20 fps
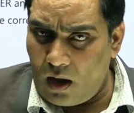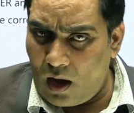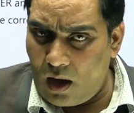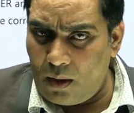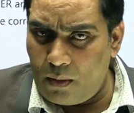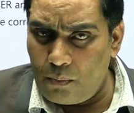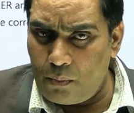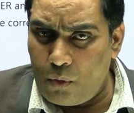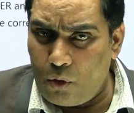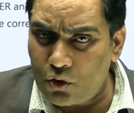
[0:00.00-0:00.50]

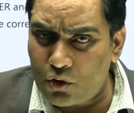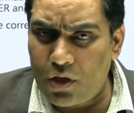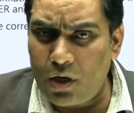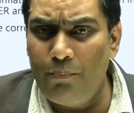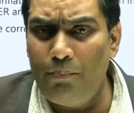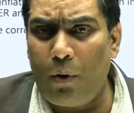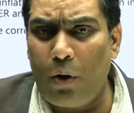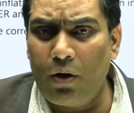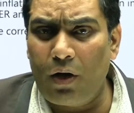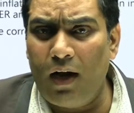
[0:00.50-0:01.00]
most
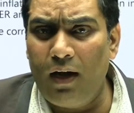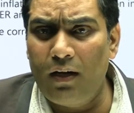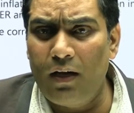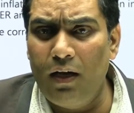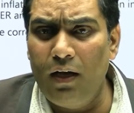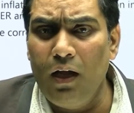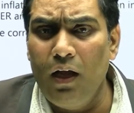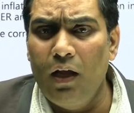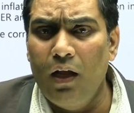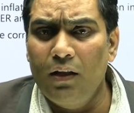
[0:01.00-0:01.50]

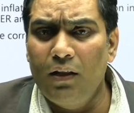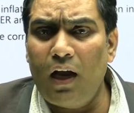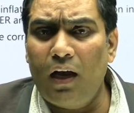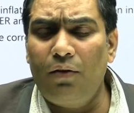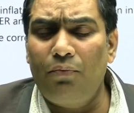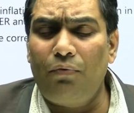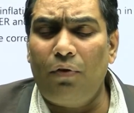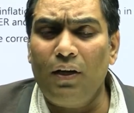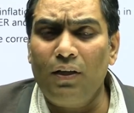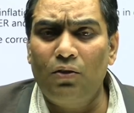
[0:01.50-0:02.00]
importantly, that
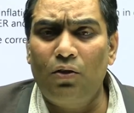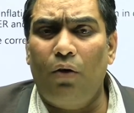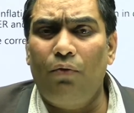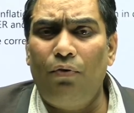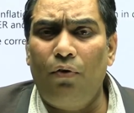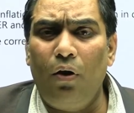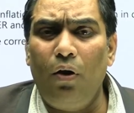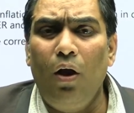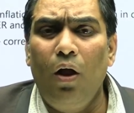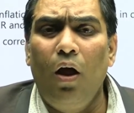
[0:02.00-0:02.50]
first of
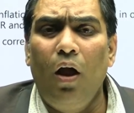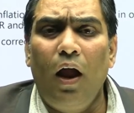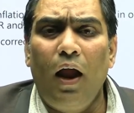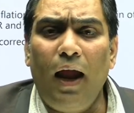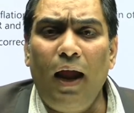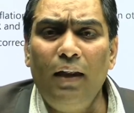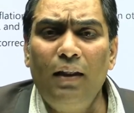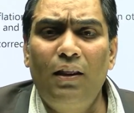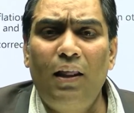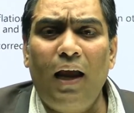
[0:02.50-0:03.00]
all,
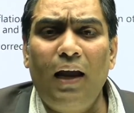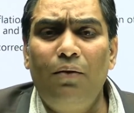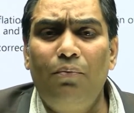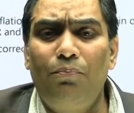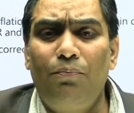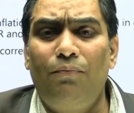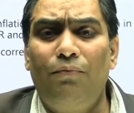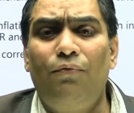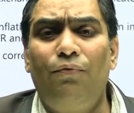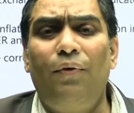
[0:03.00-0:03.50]
and that
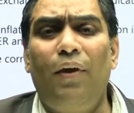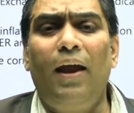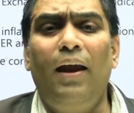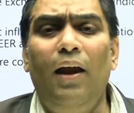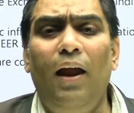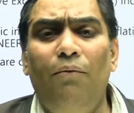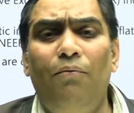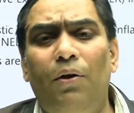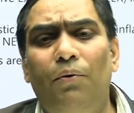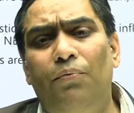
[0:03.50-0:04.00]

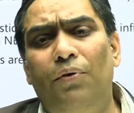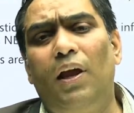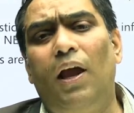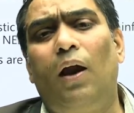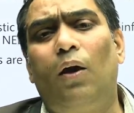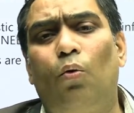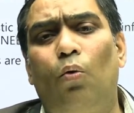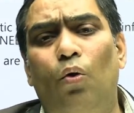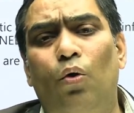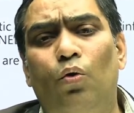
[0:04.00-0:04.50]
whenever we are
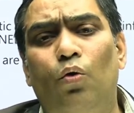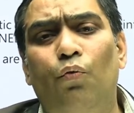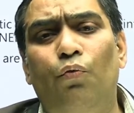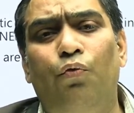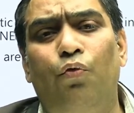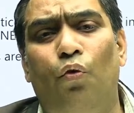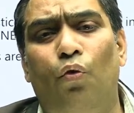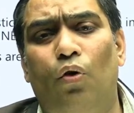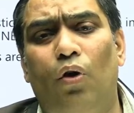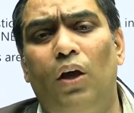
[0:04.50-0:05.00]
going to
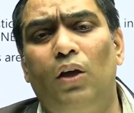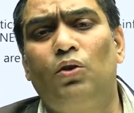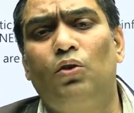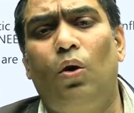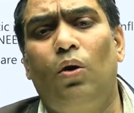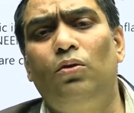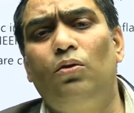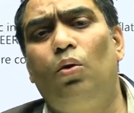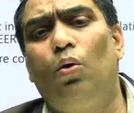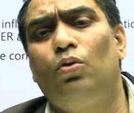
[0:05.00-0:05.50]
focus
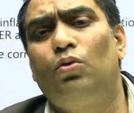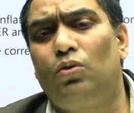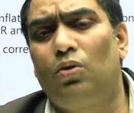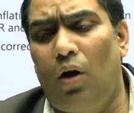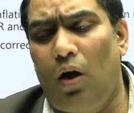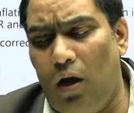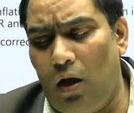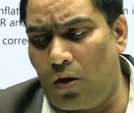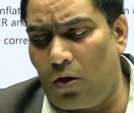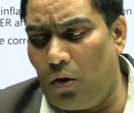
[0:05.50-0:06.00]
on those
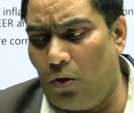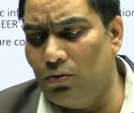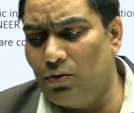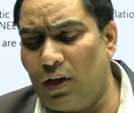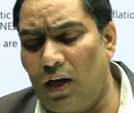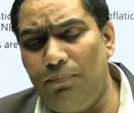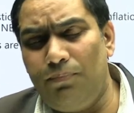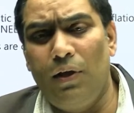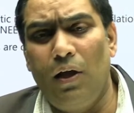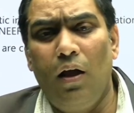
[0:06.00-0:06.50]

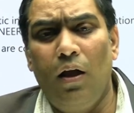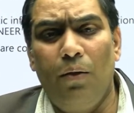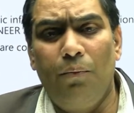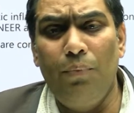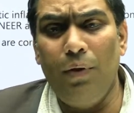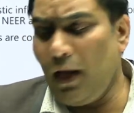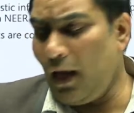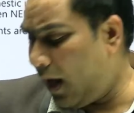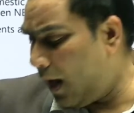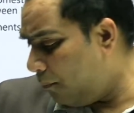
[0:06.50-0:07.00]
concepts,
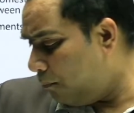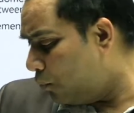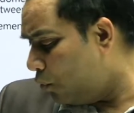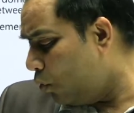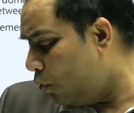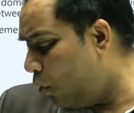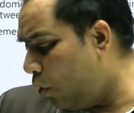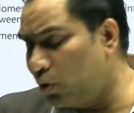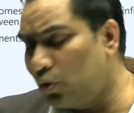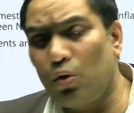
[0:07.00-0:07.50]
we have to
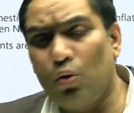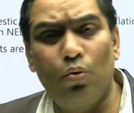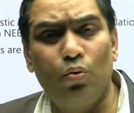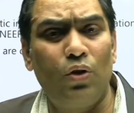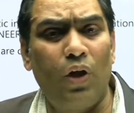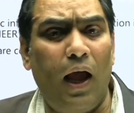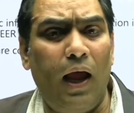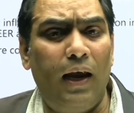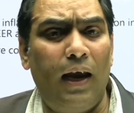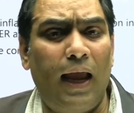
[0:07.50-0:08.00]
go through
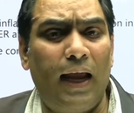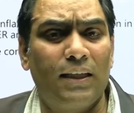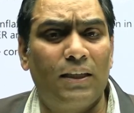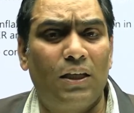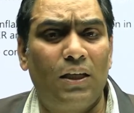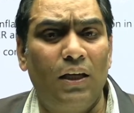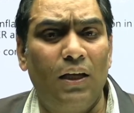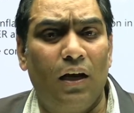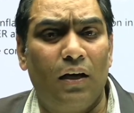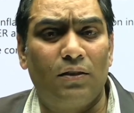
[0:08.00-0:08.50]
the last
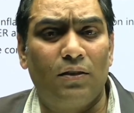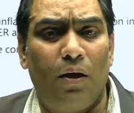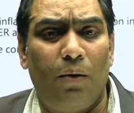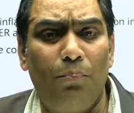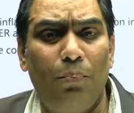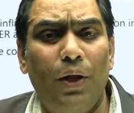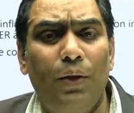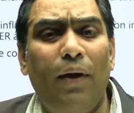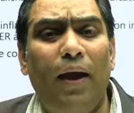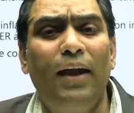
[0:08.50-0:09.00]
year's
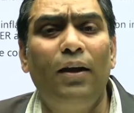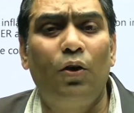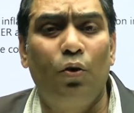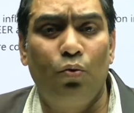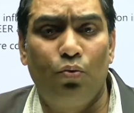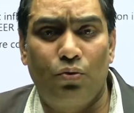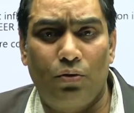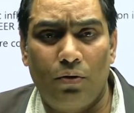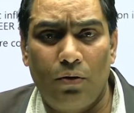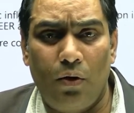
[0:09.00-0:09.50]

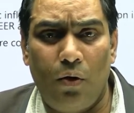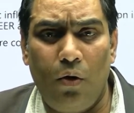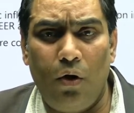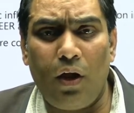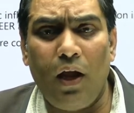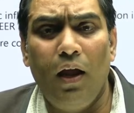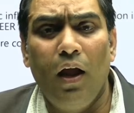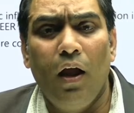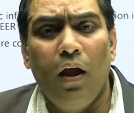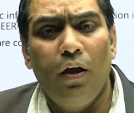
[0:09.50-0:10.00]
PYQs.
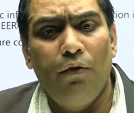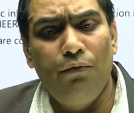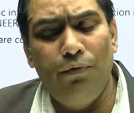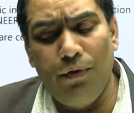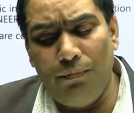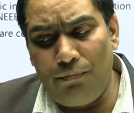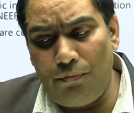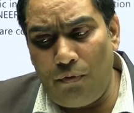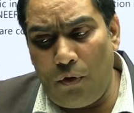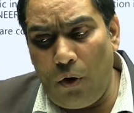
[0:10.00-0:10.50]
Okay,
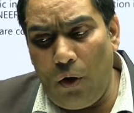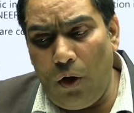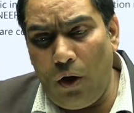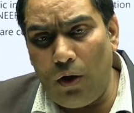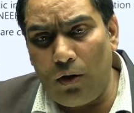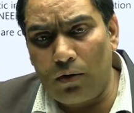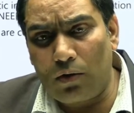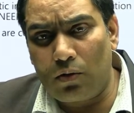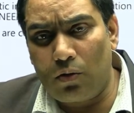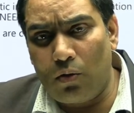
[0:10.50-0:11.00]
before
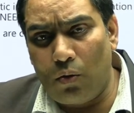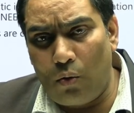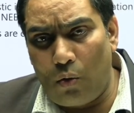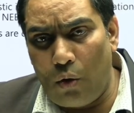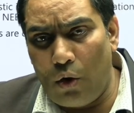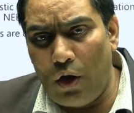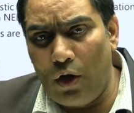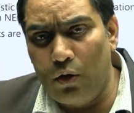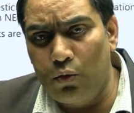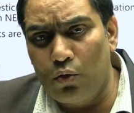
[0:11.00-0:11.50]

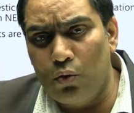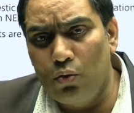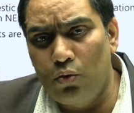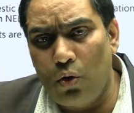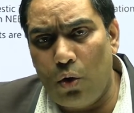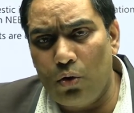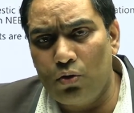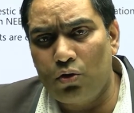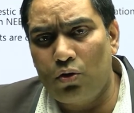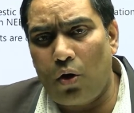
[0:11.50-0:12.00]
going to
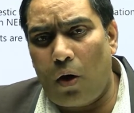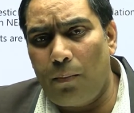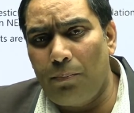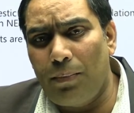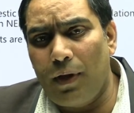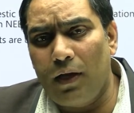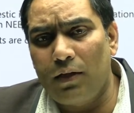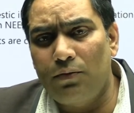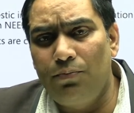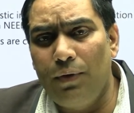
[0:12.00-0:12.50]
those
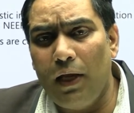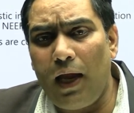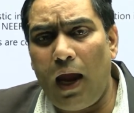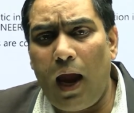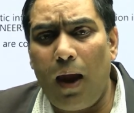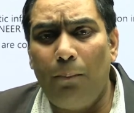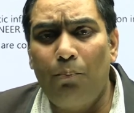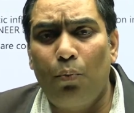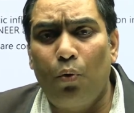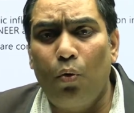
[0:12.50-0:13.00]
topics, we
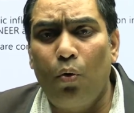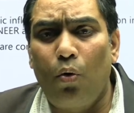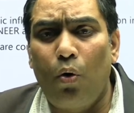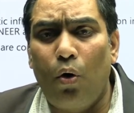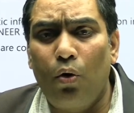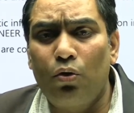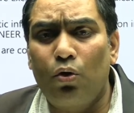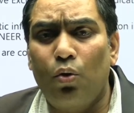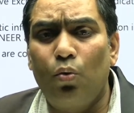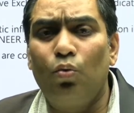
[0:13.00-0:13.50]
have to go
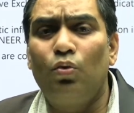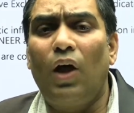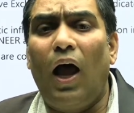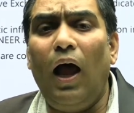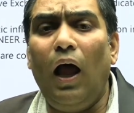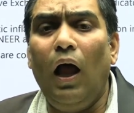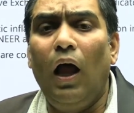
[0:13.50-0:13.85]
through the